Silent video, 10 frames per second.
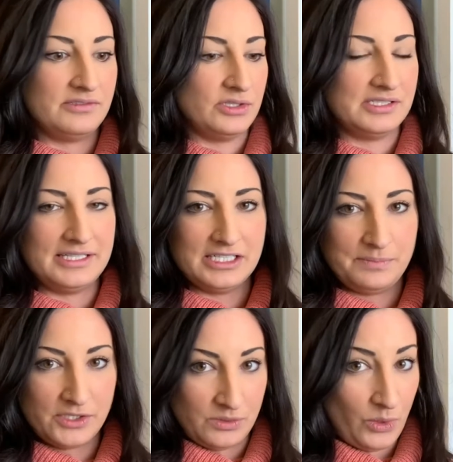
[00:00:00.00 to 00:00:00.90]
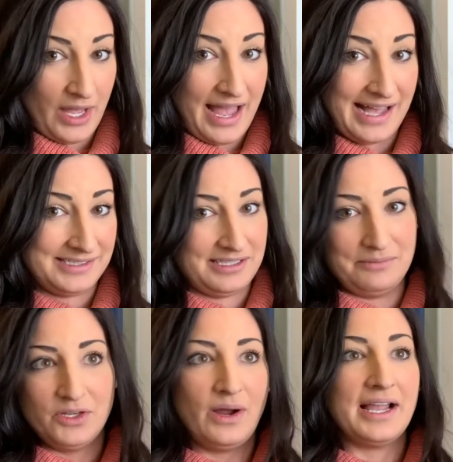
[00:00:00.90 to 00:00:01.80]
So the salesperson will ask
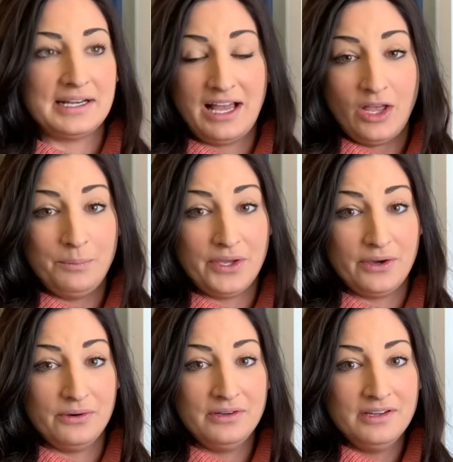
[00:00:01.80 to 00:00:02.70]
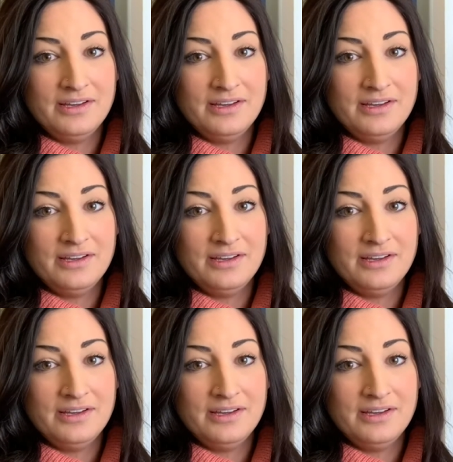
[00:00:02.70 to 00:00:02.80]
them, I can help you.